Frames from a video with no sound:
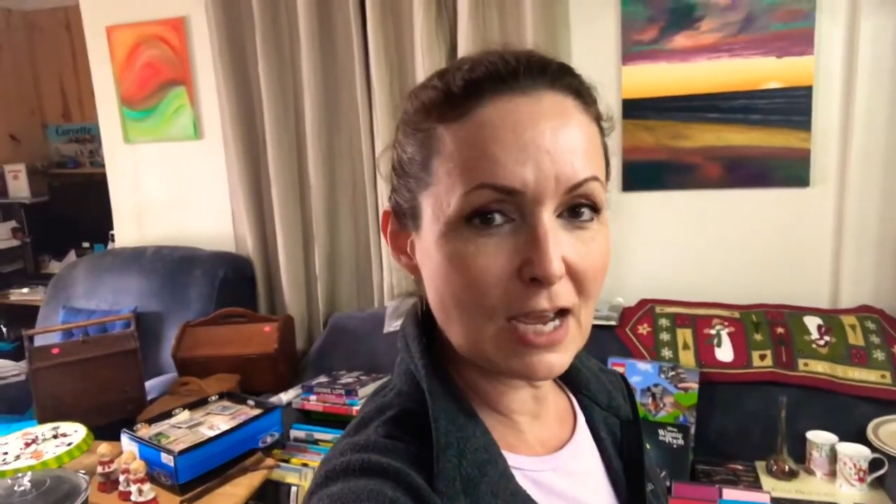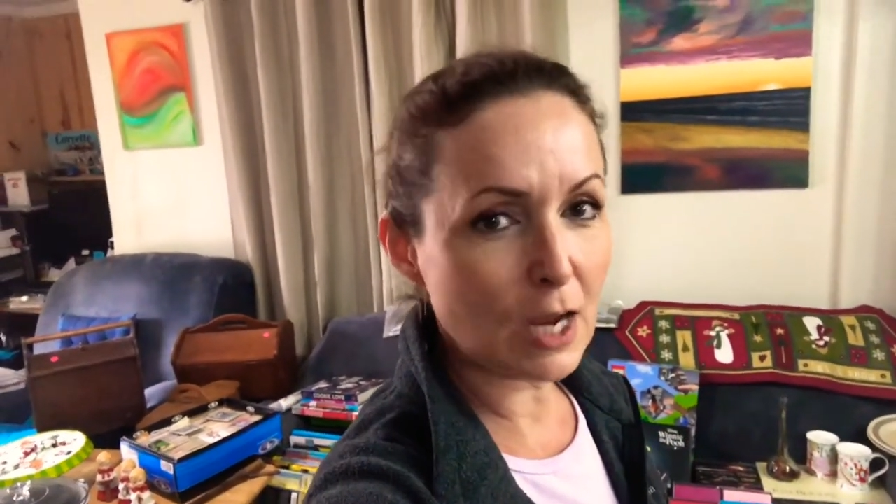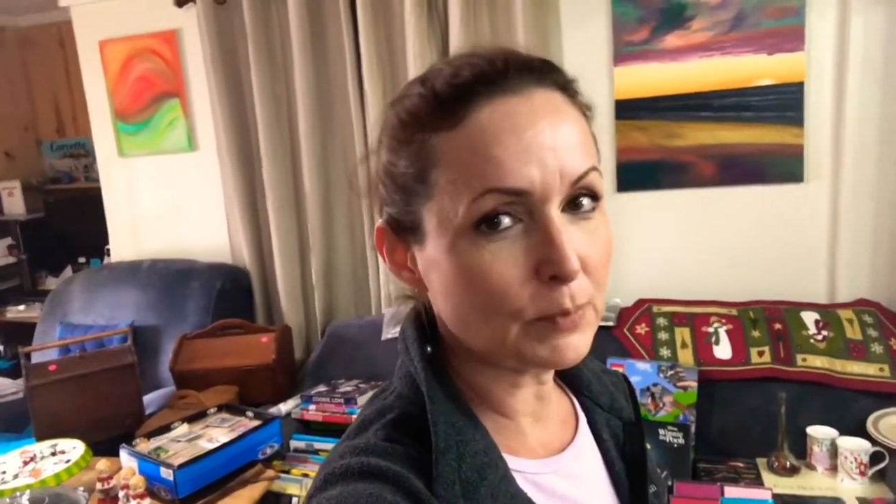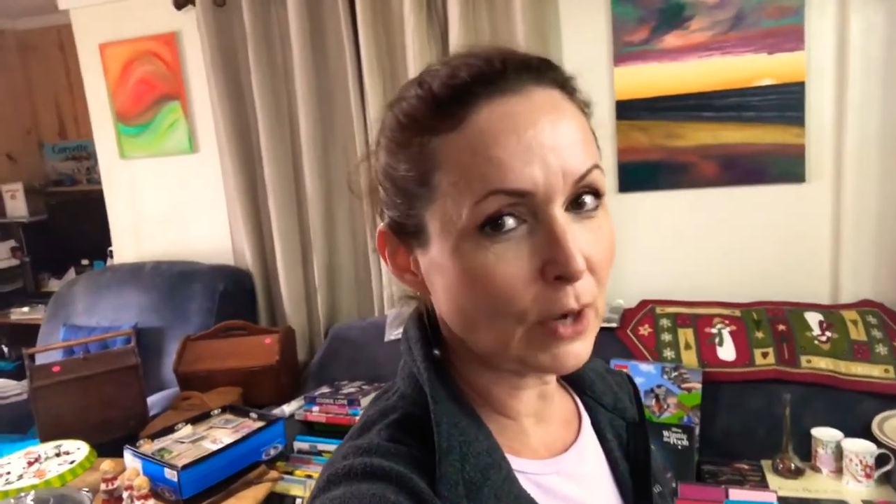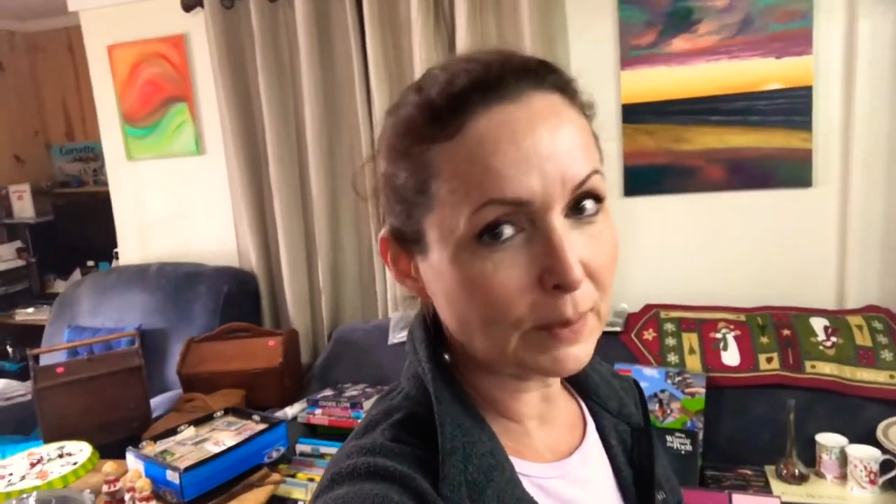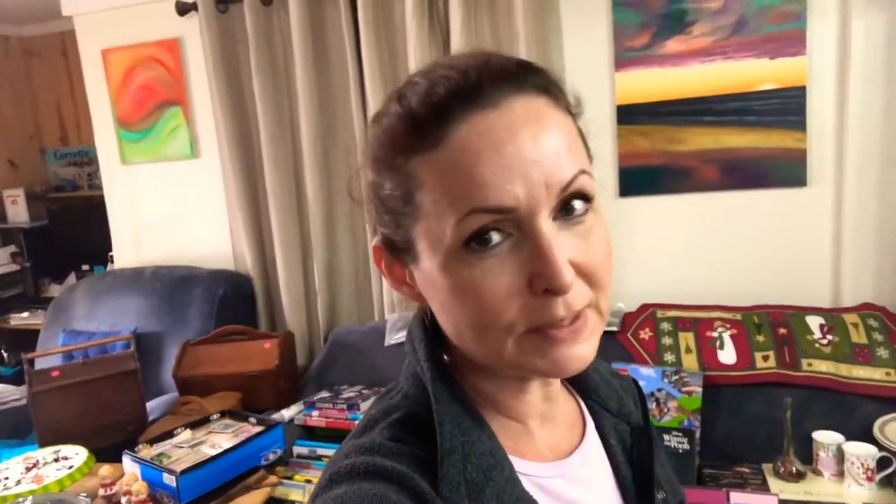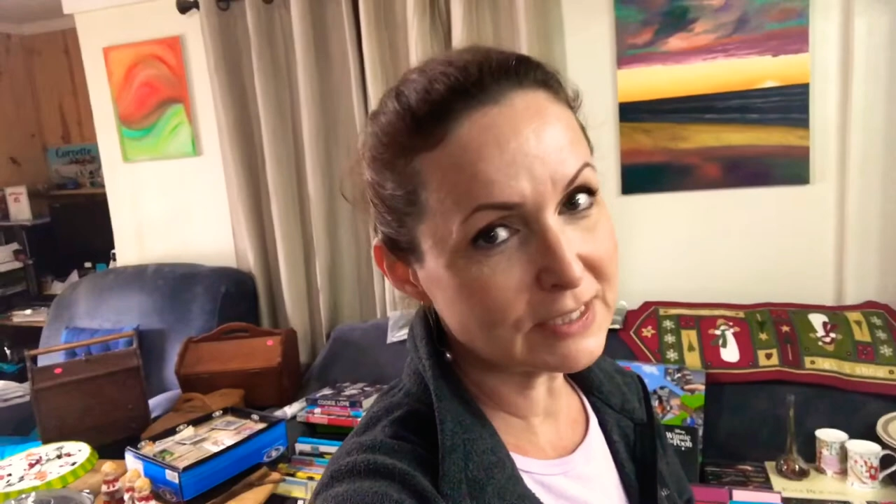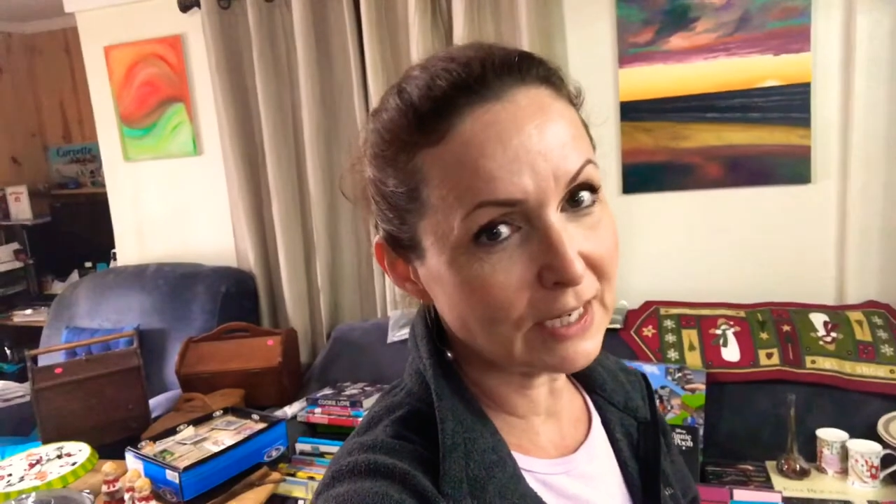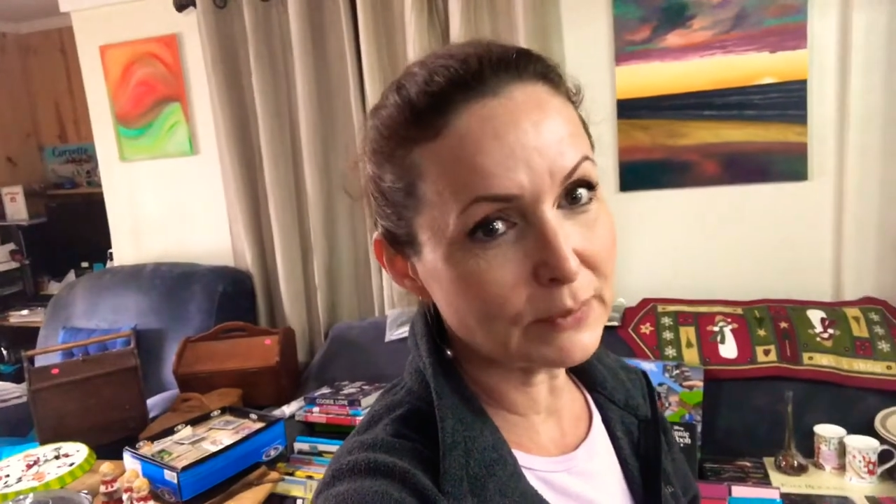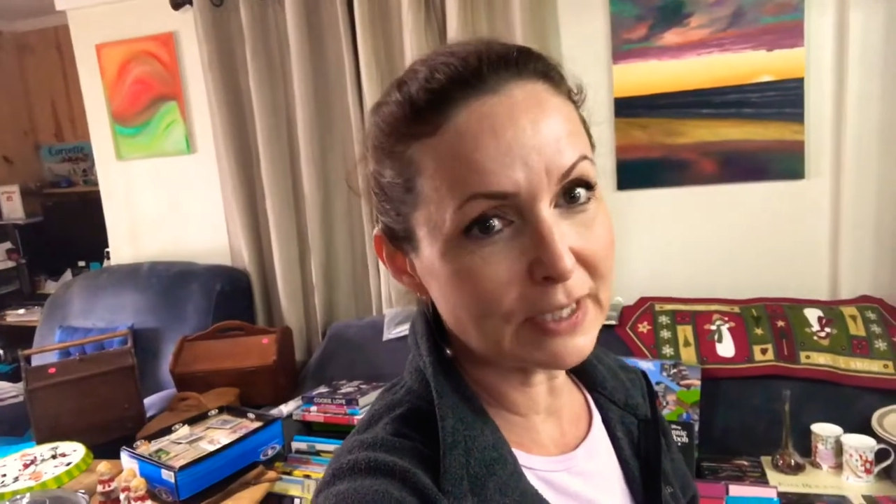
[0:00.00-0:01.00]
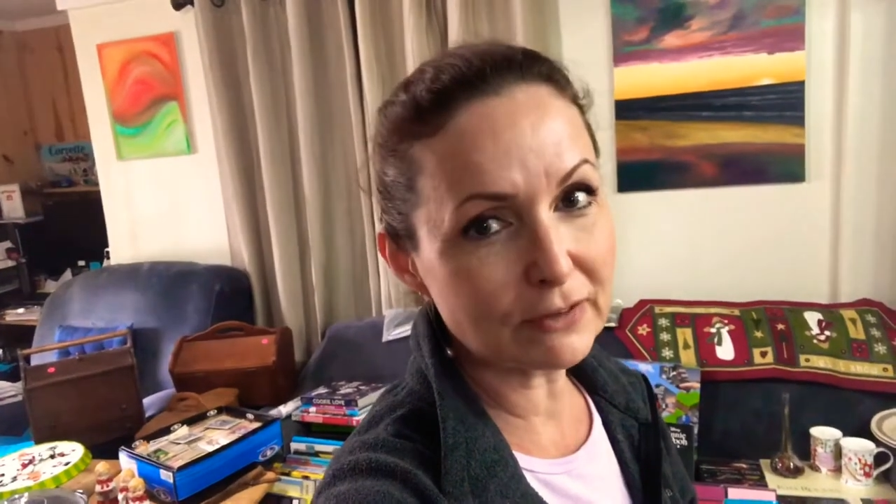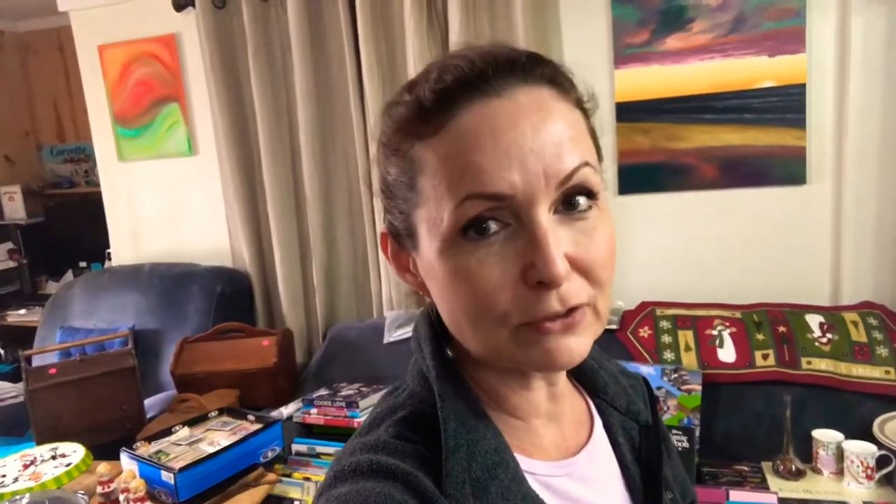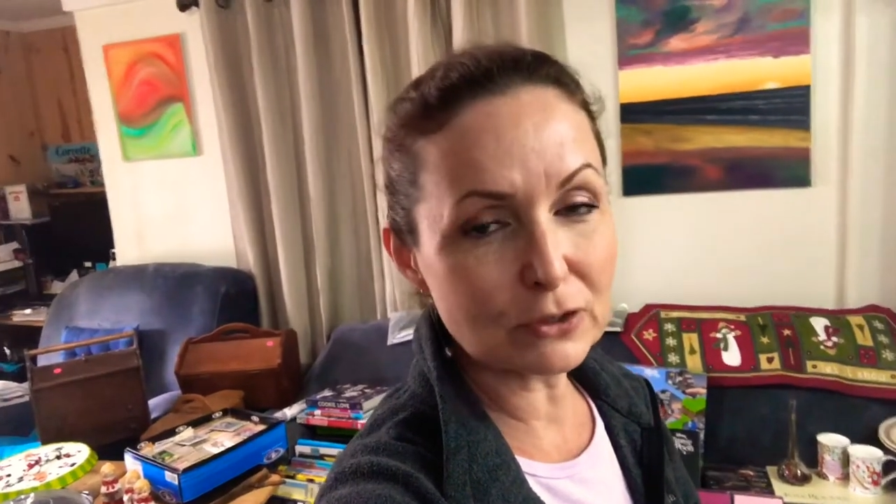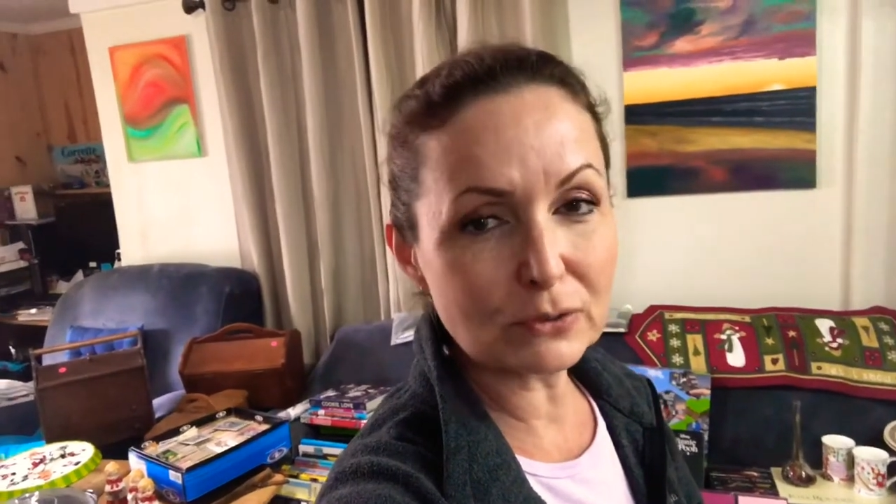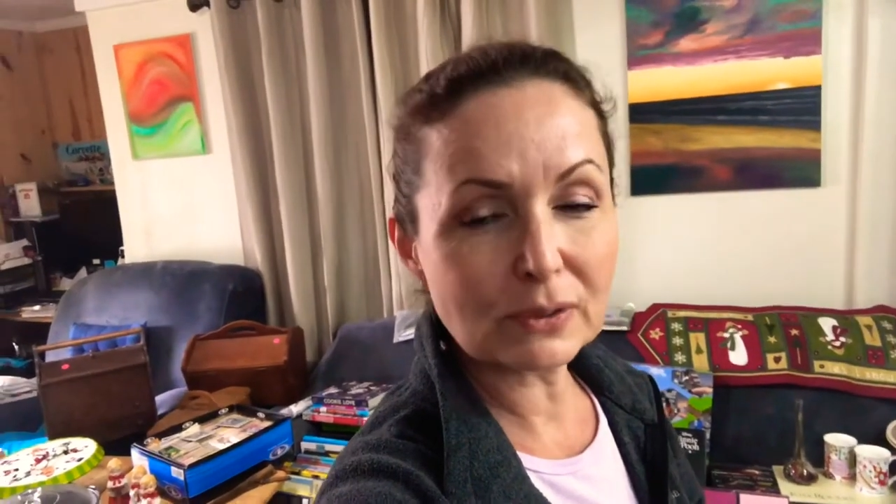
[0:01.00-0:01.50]
I promised I would give
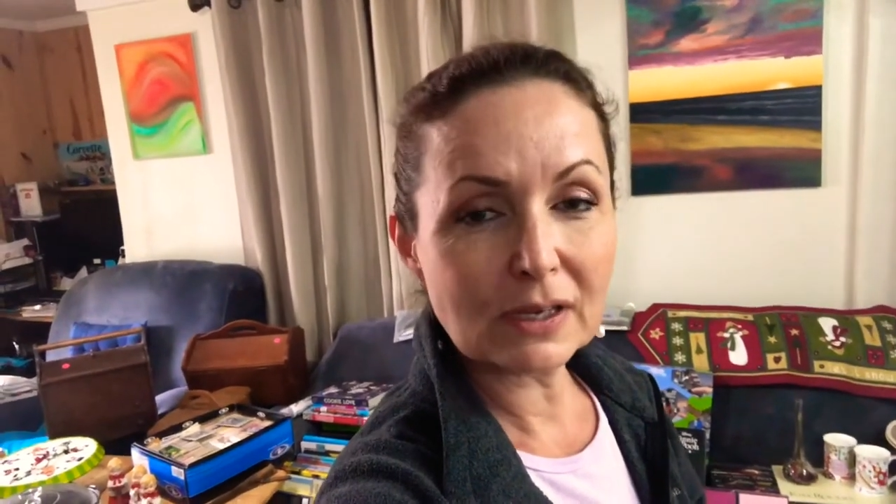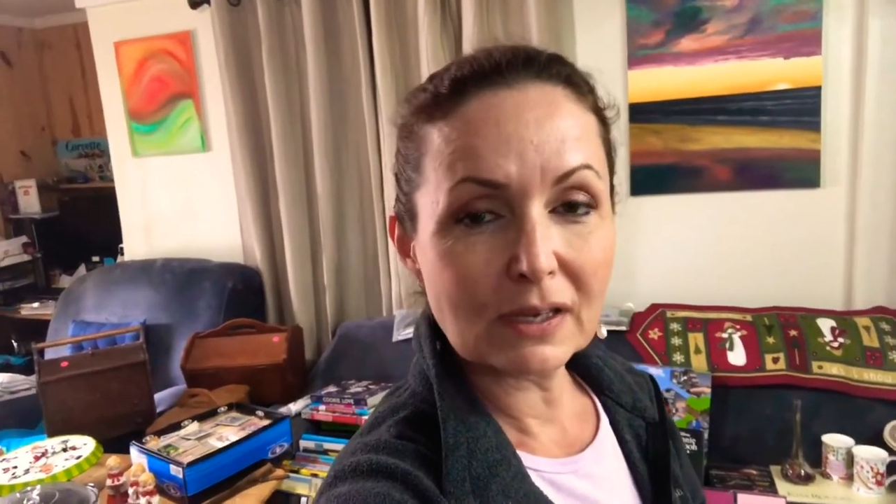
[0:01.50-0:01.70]
you